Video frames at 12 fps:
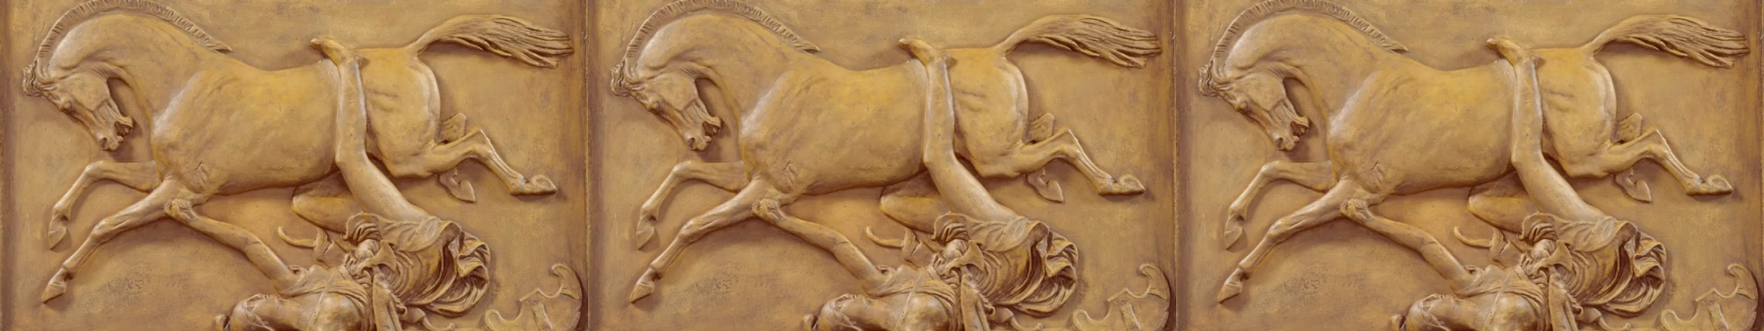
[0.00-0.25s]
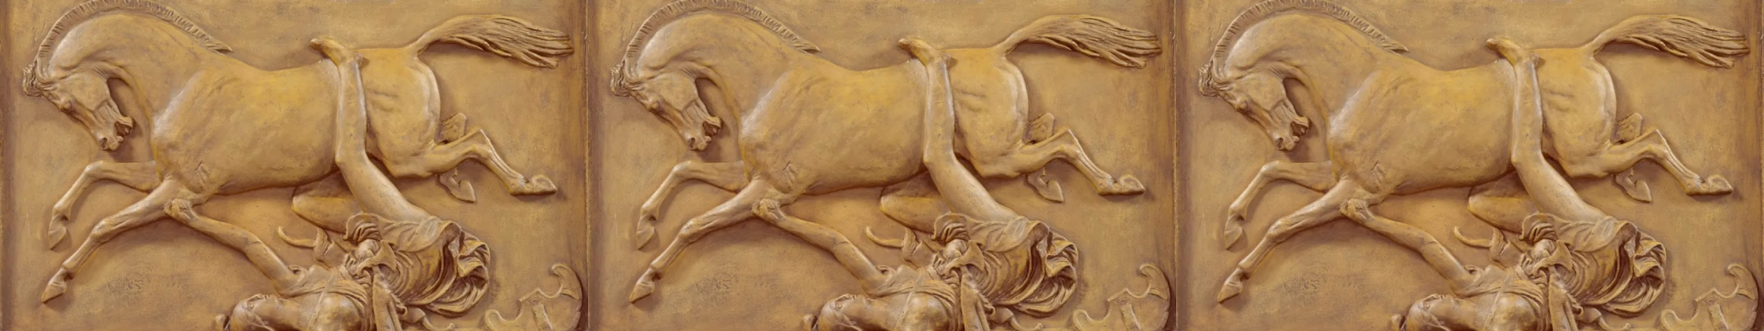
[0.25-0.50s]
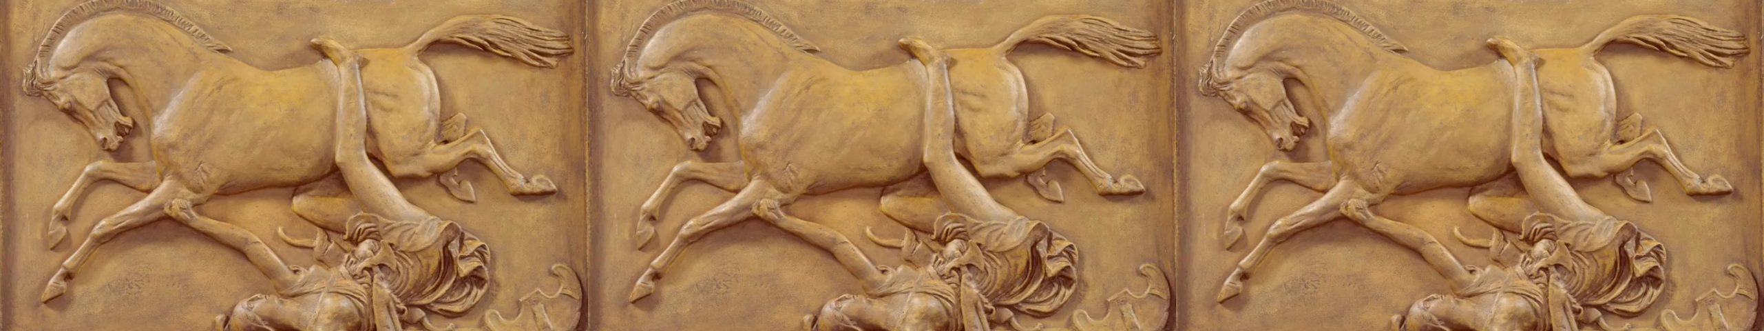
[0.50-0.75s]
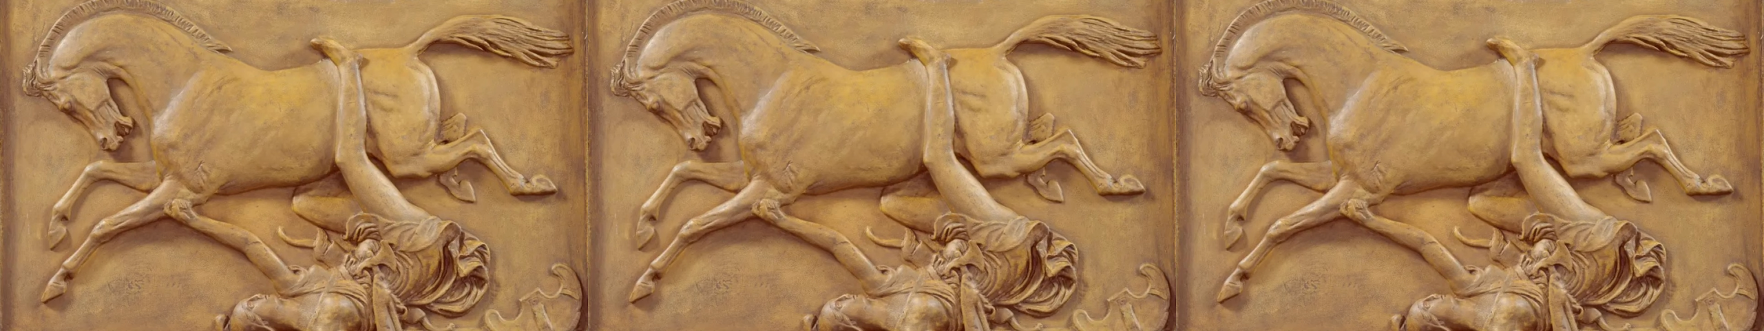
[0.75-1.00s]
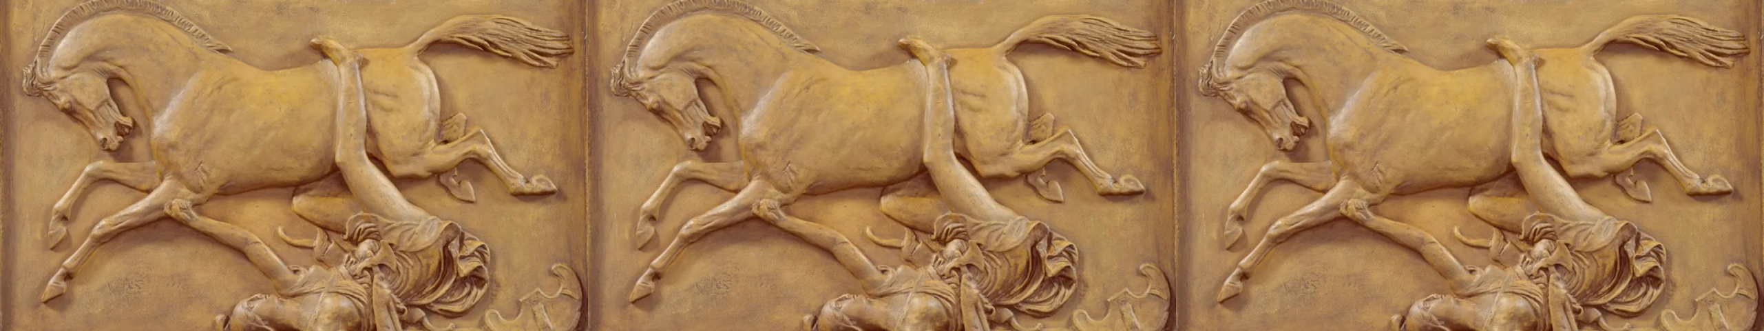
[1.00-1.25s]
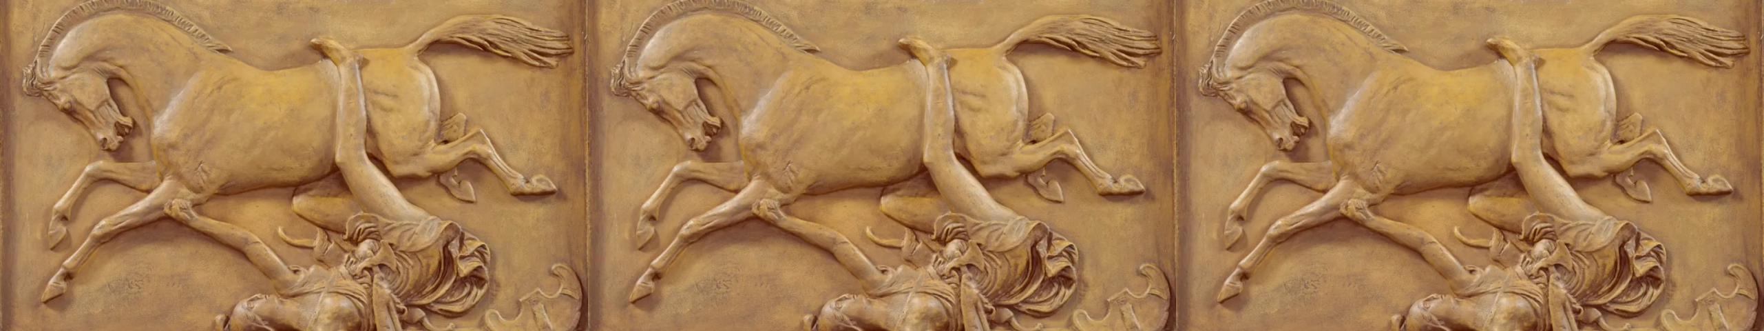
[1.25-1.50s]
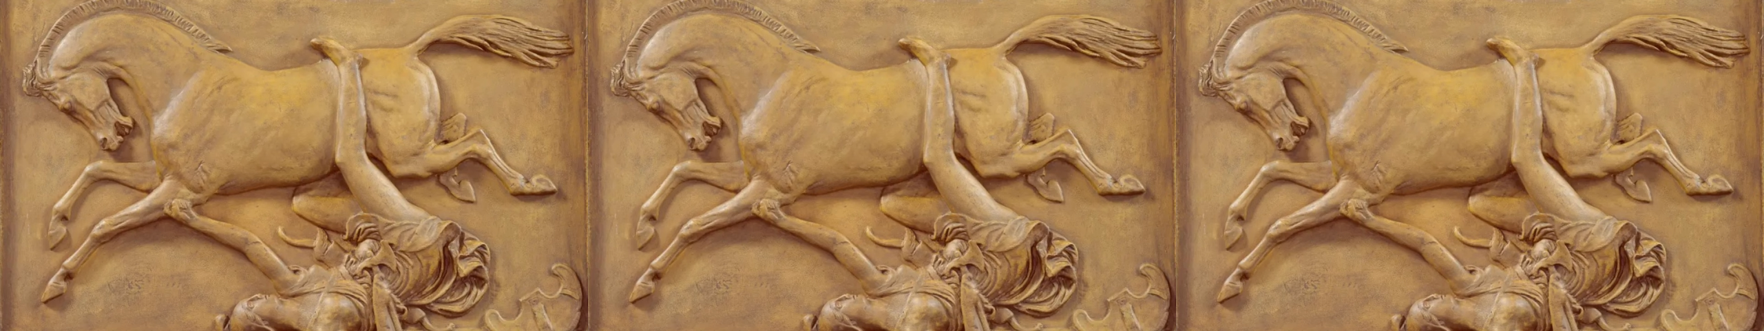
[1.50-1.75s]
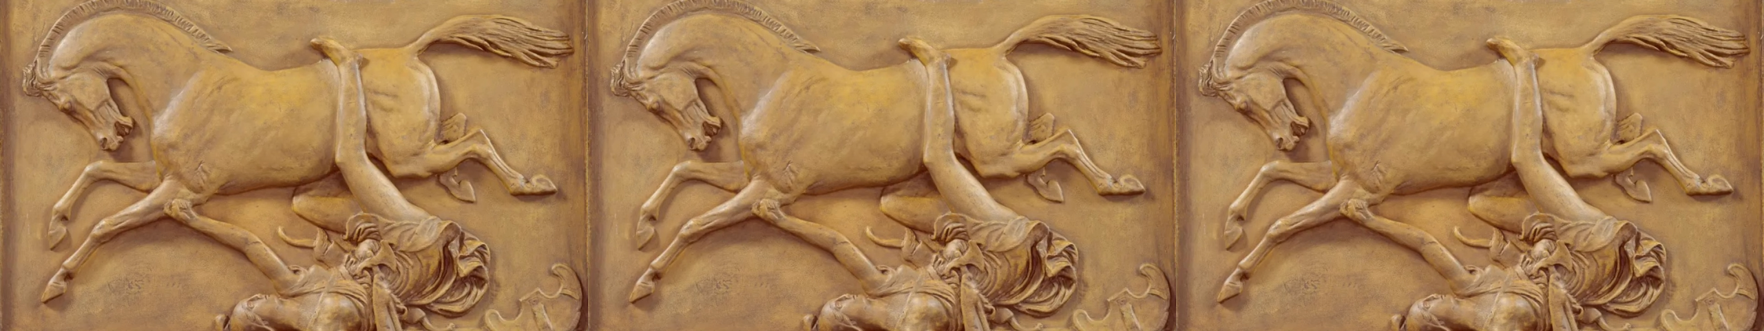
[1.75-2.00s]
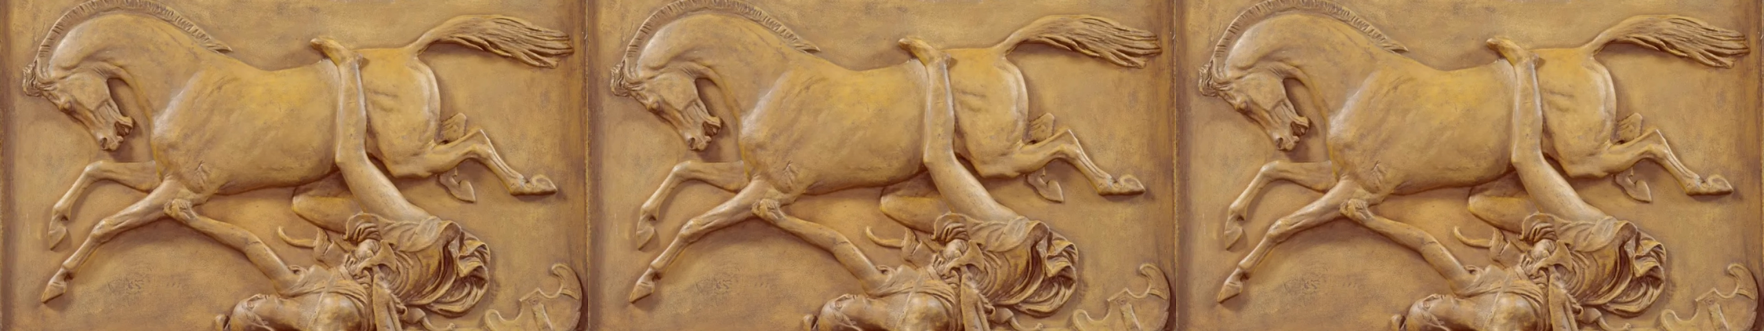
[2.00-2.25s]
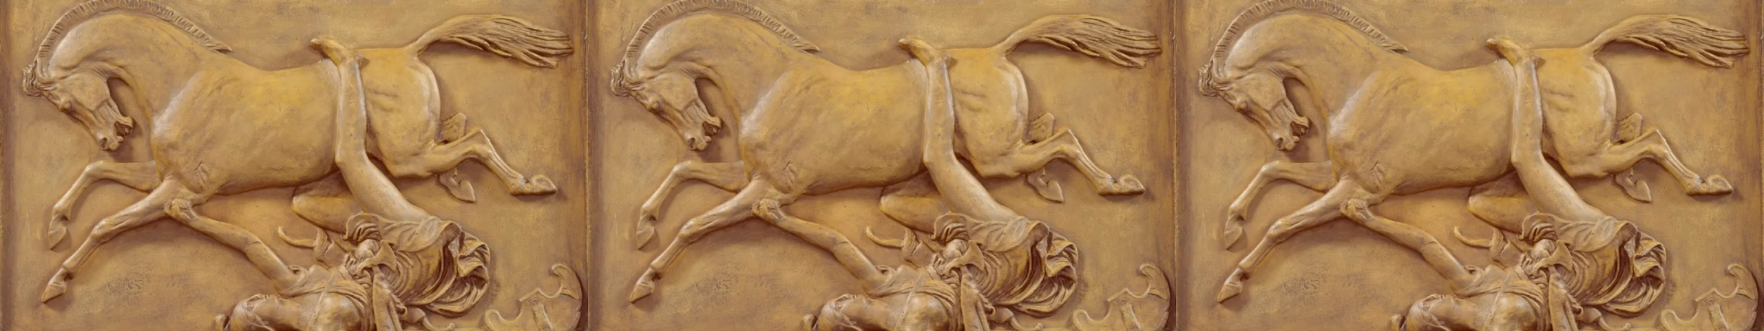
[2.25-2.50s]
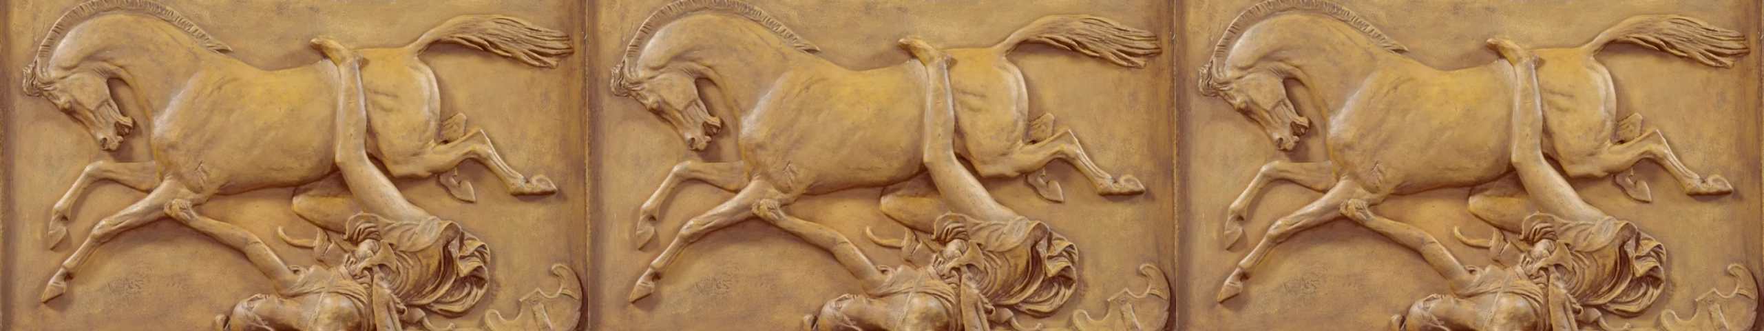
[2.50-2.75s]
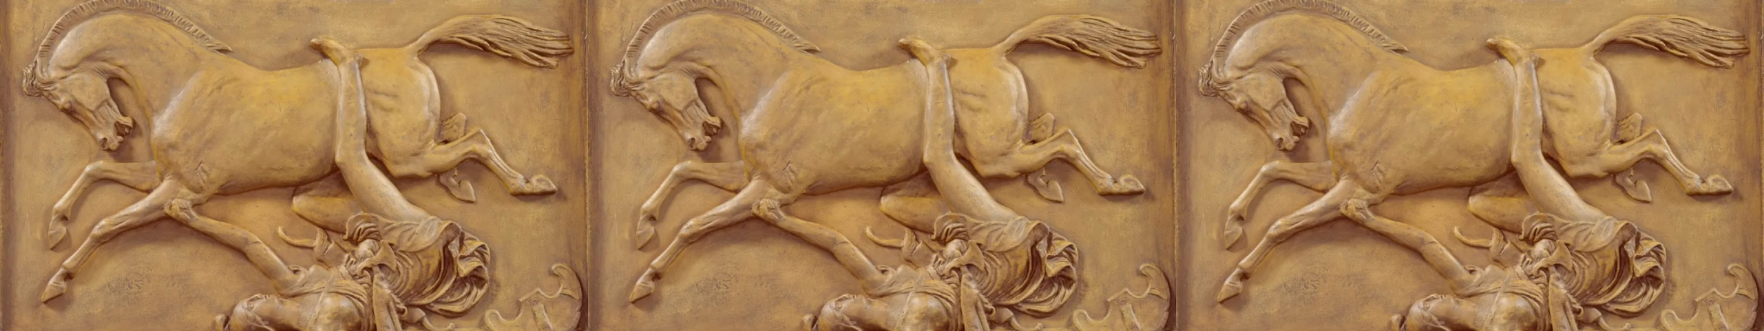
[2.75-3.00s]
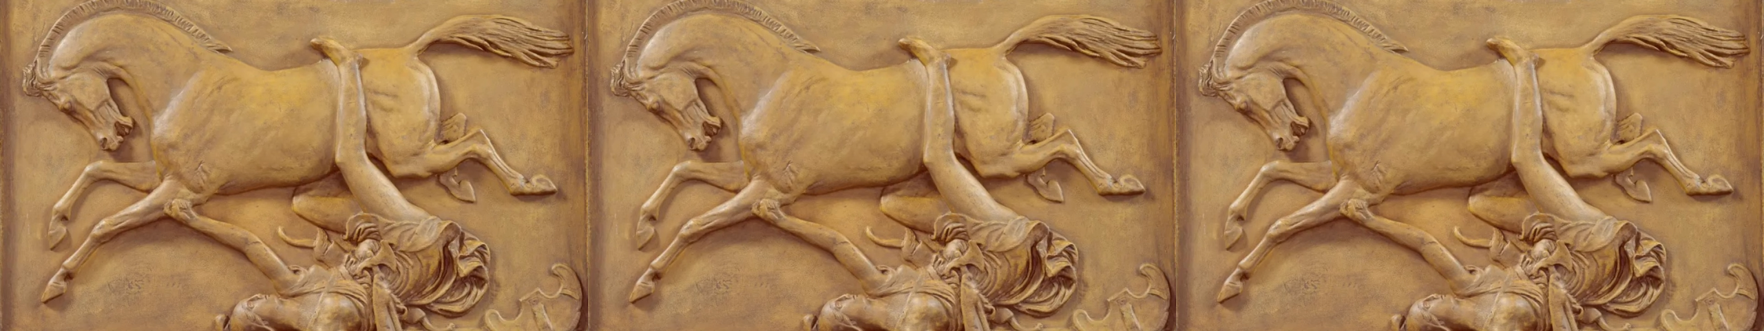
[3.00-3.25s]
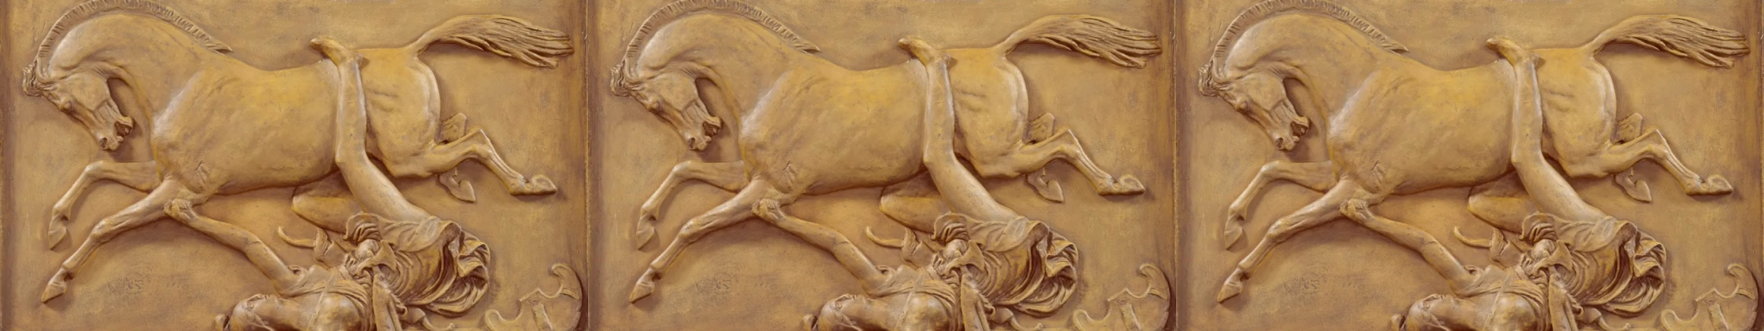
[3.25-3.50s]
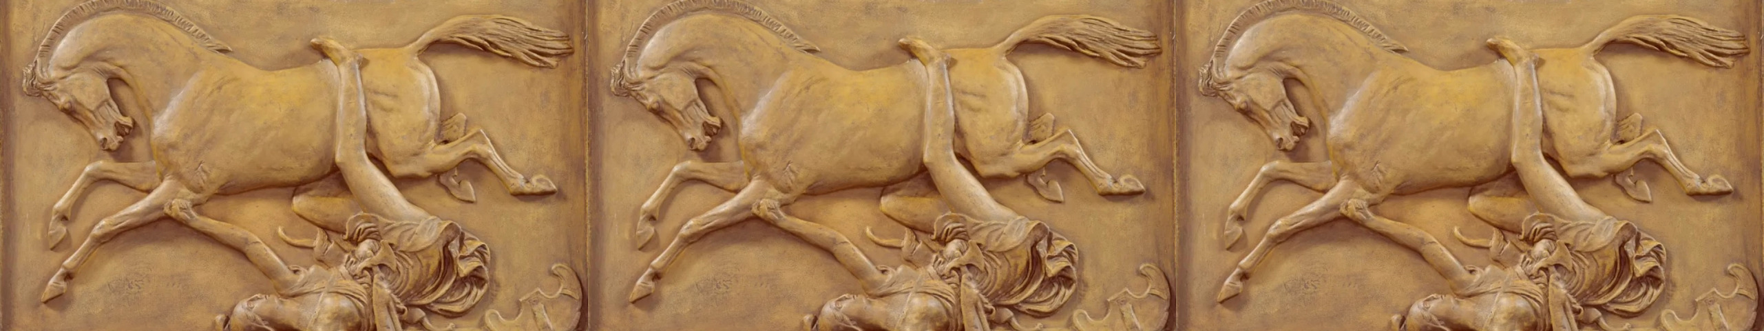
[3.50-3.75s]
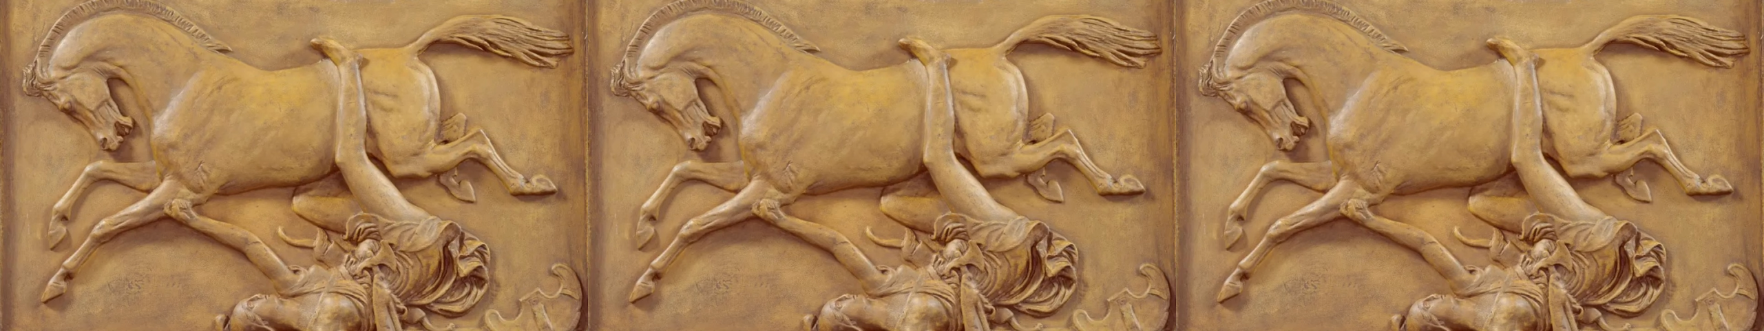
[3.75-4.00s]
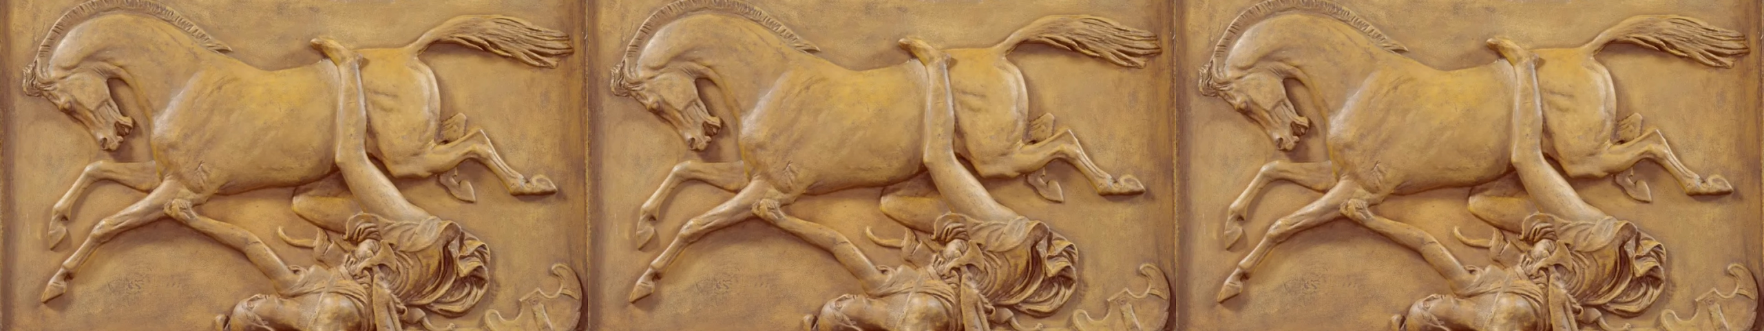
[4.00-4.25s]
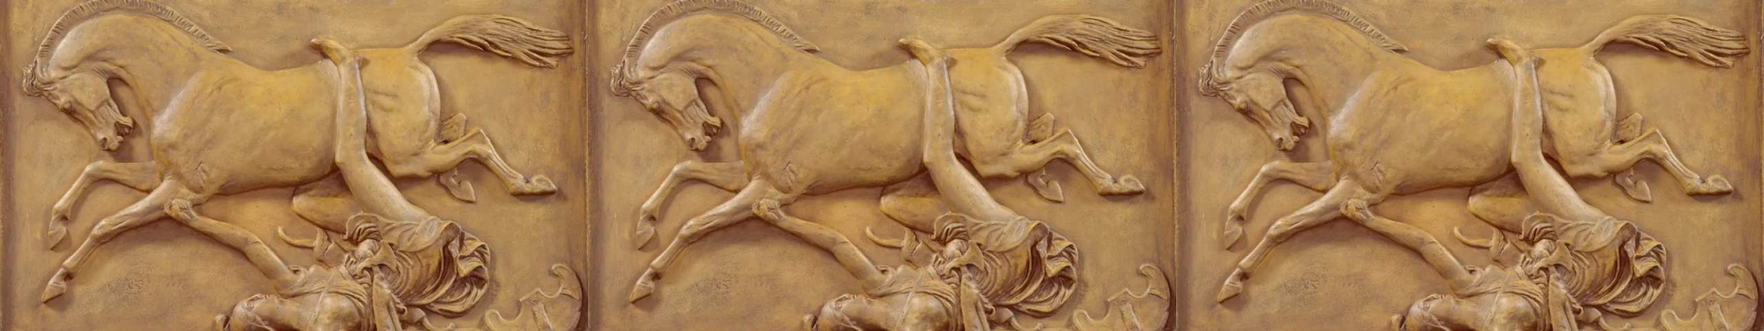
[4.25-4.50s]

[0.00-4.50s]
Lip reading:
No face is visible, so there are no lips to read.